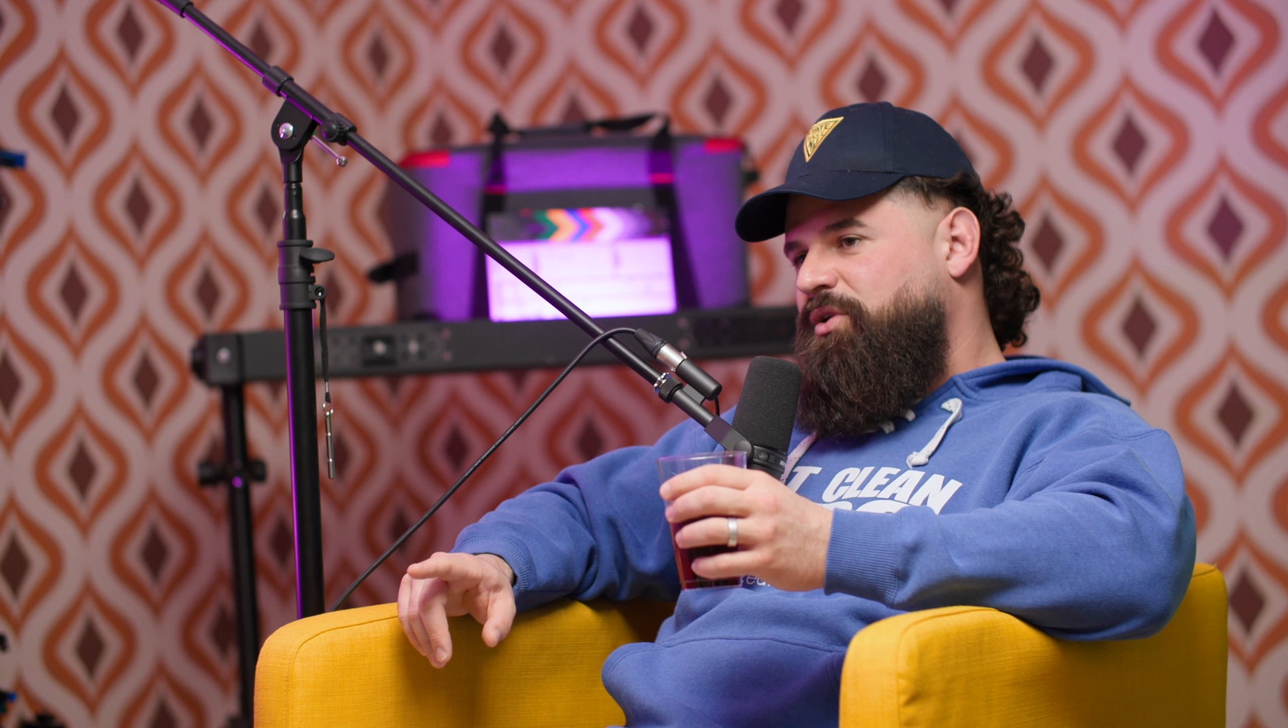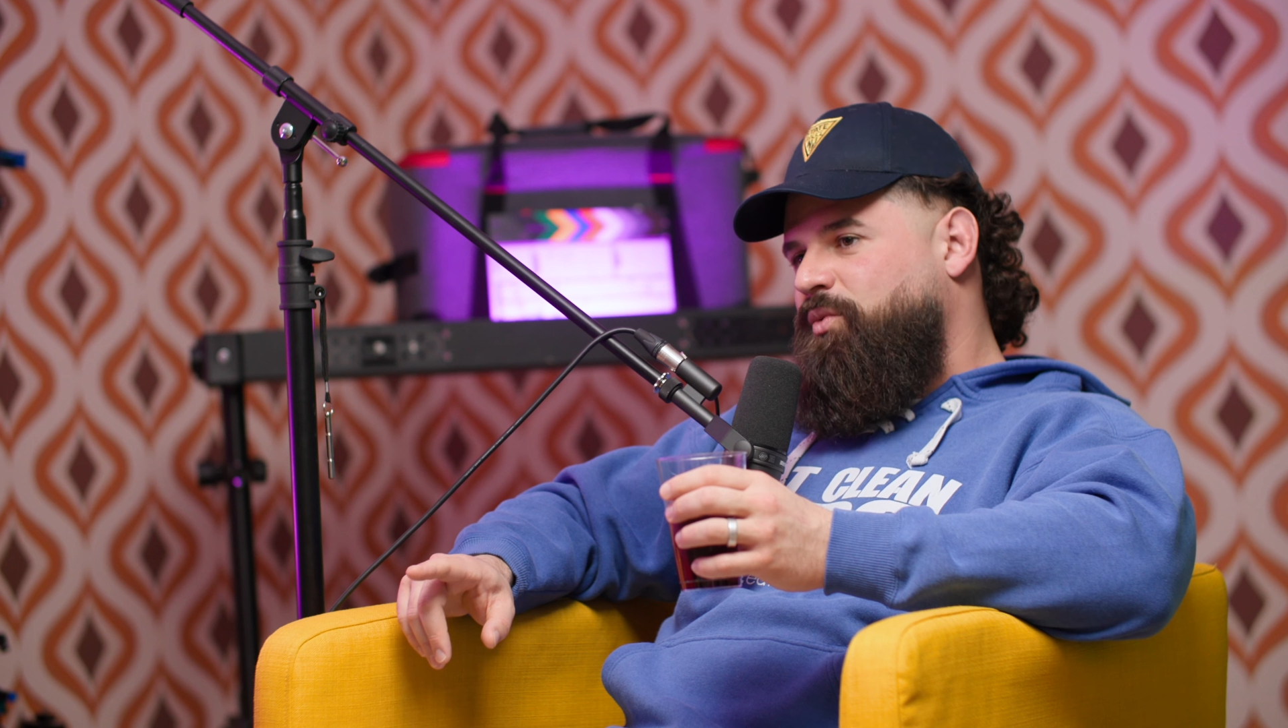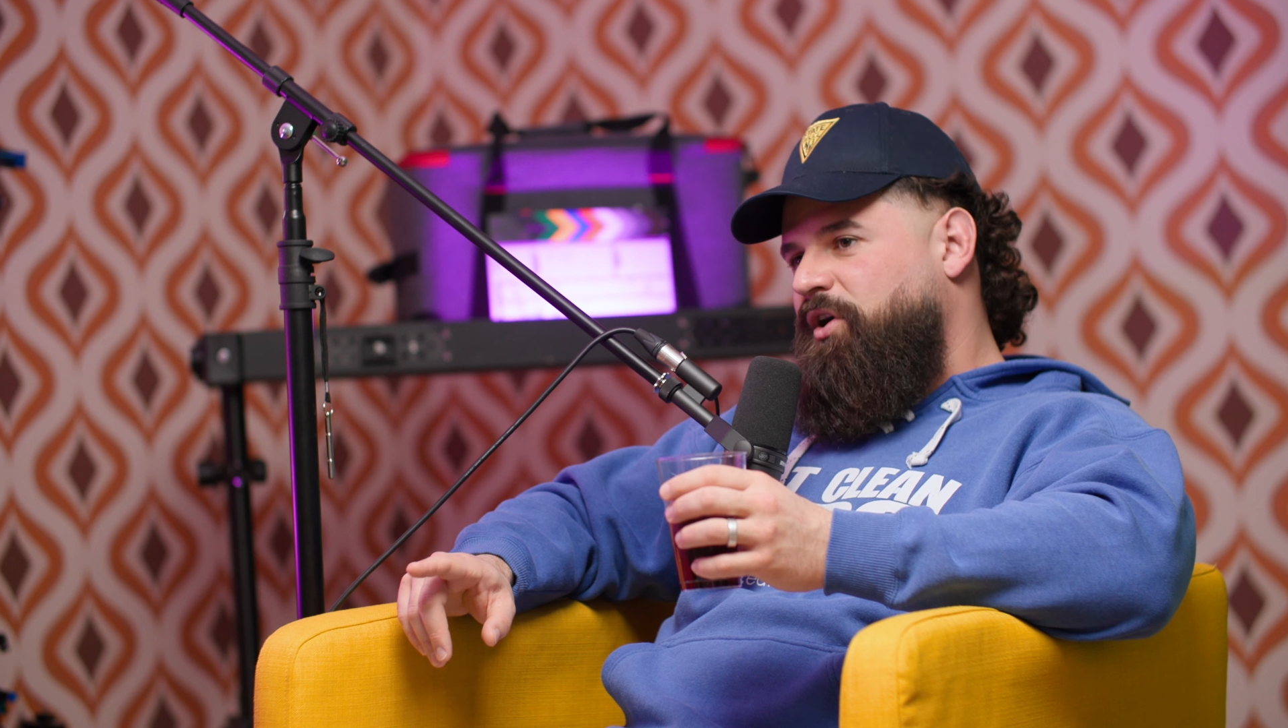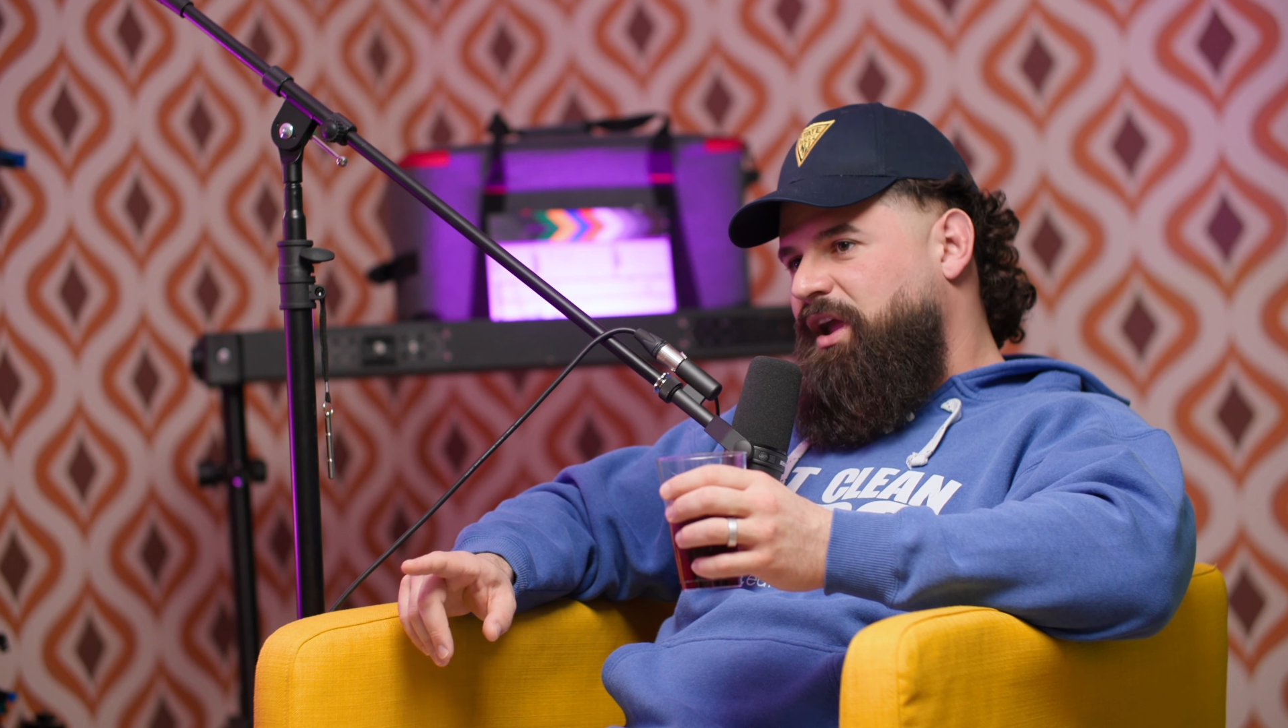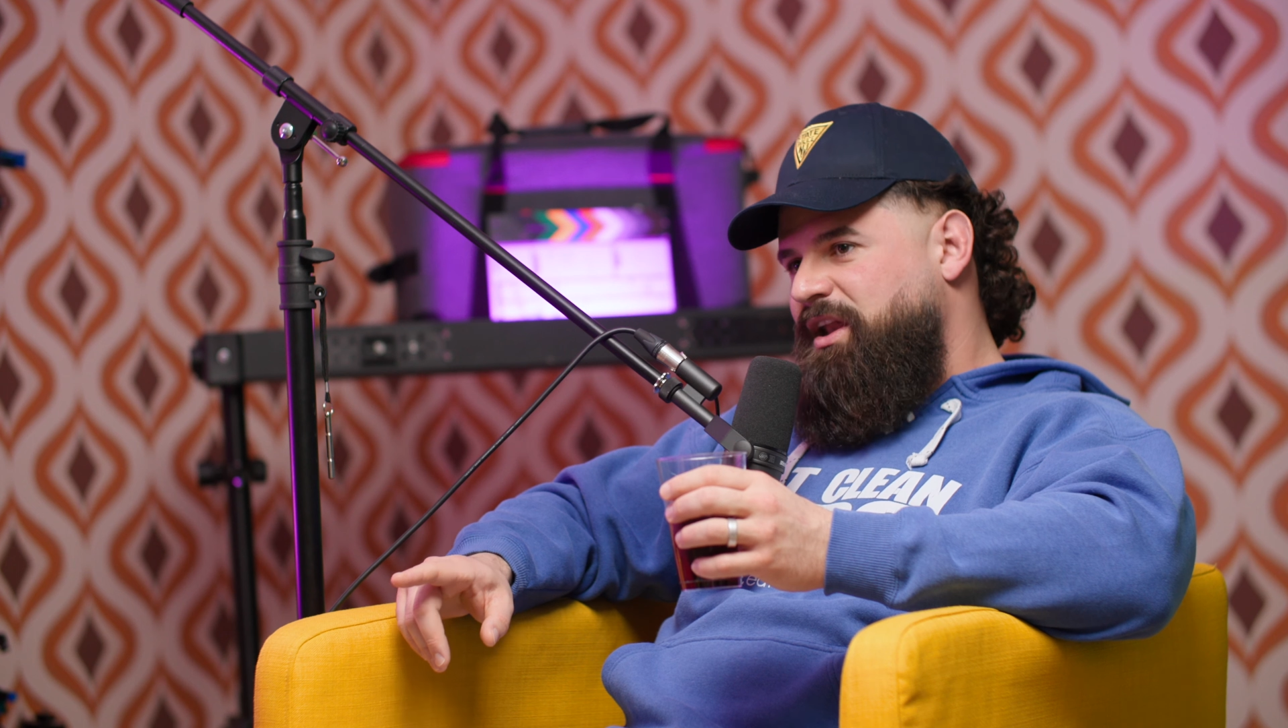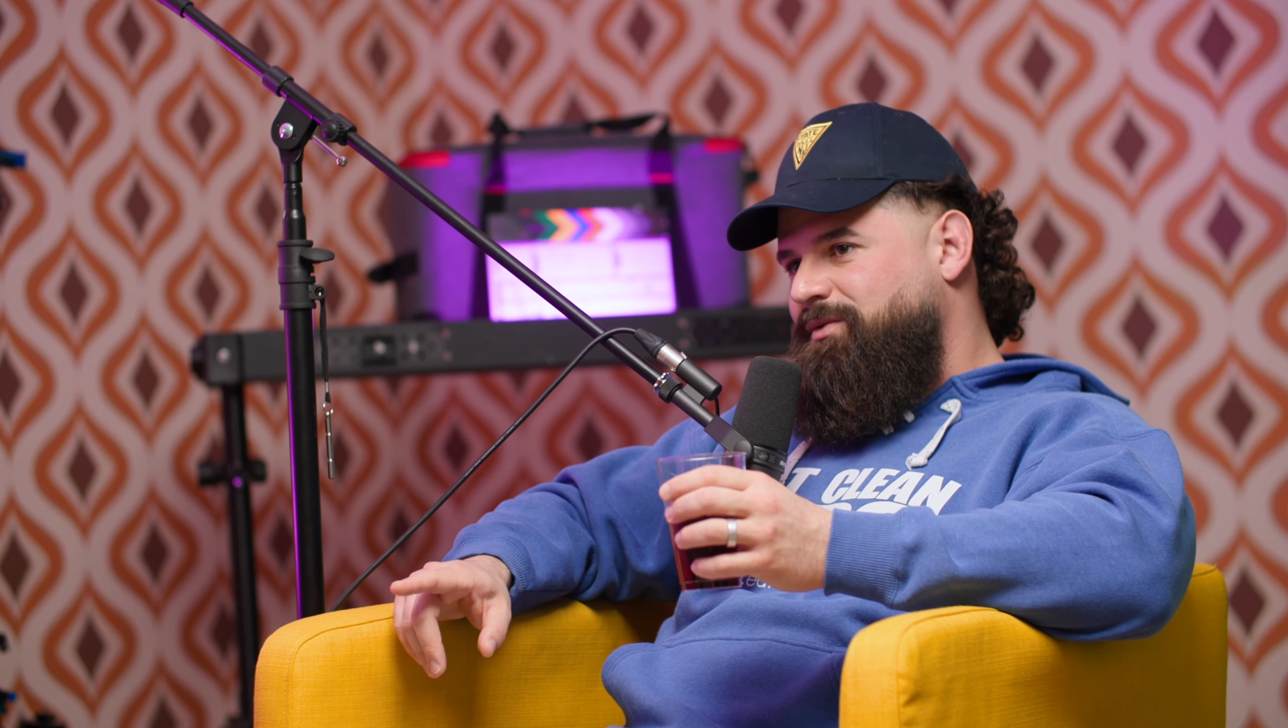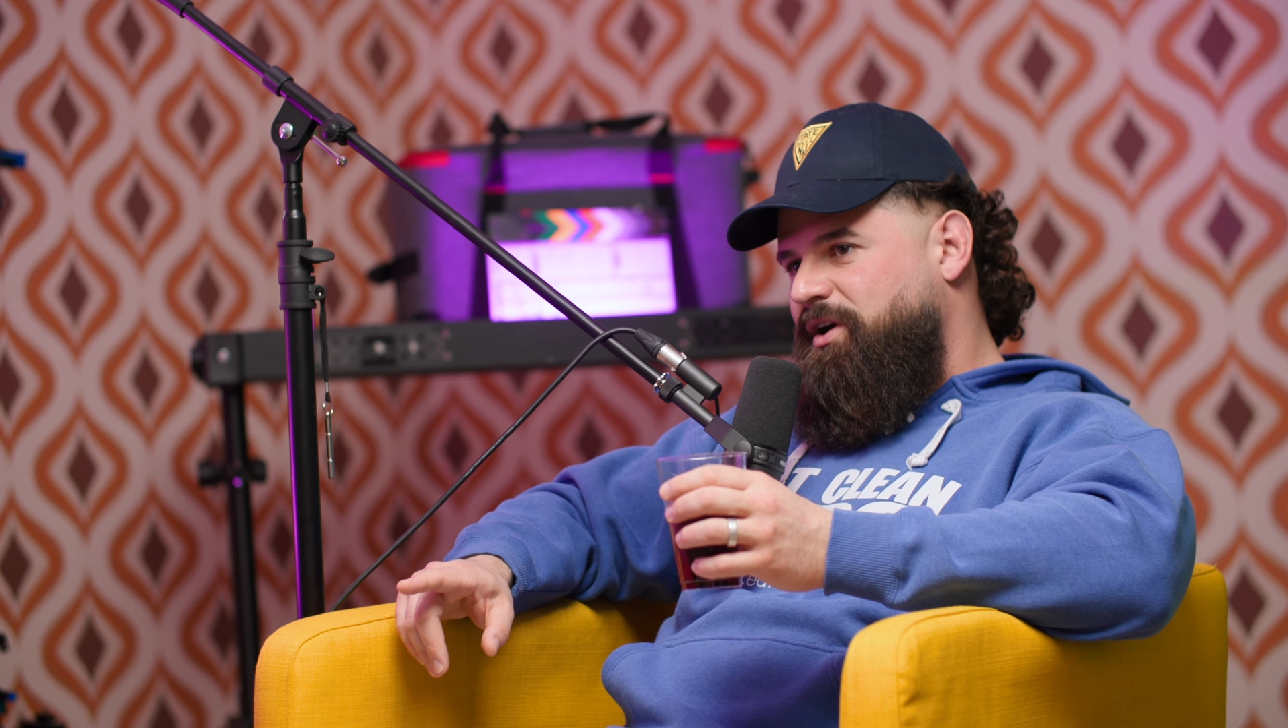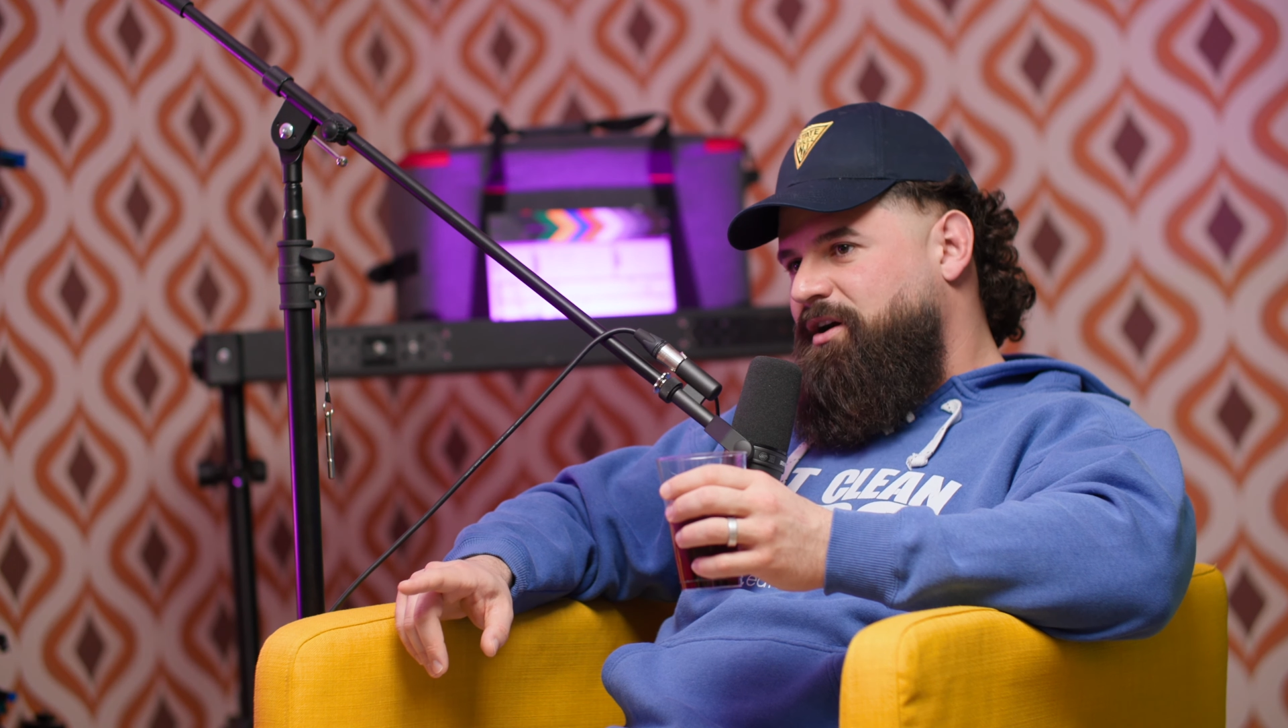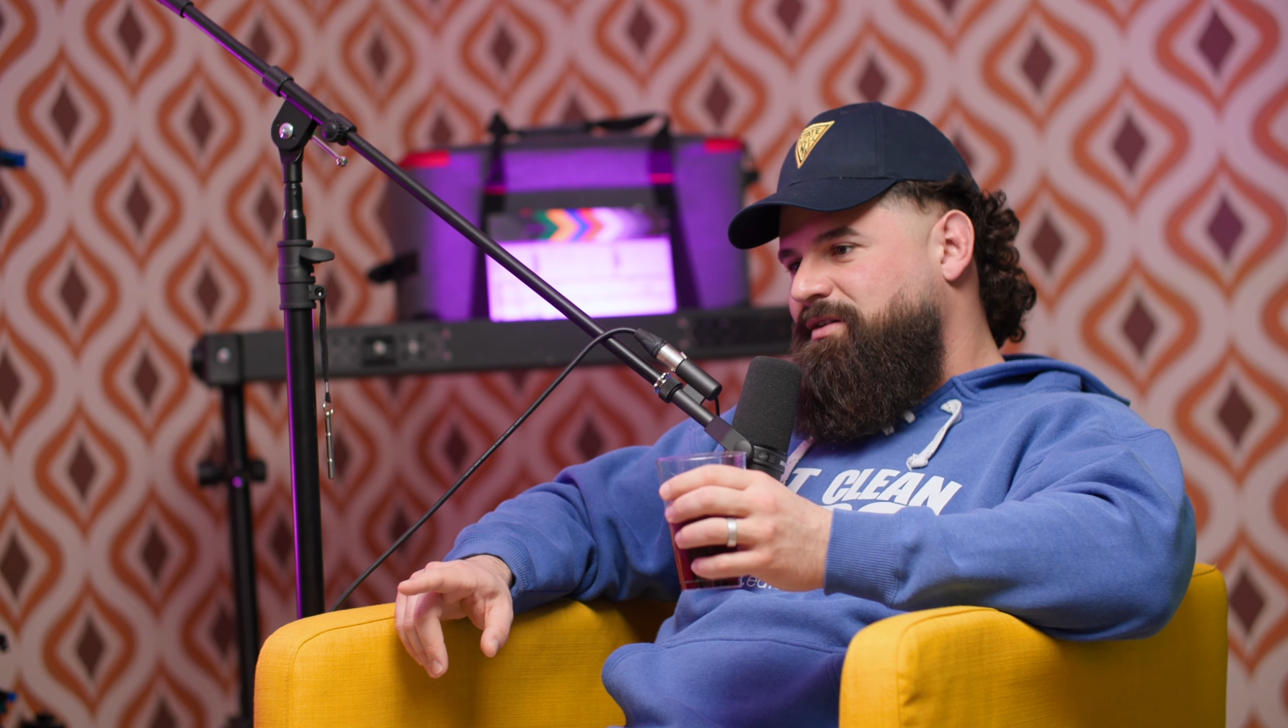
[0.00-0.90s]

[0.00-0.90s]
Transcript: to work anywhere,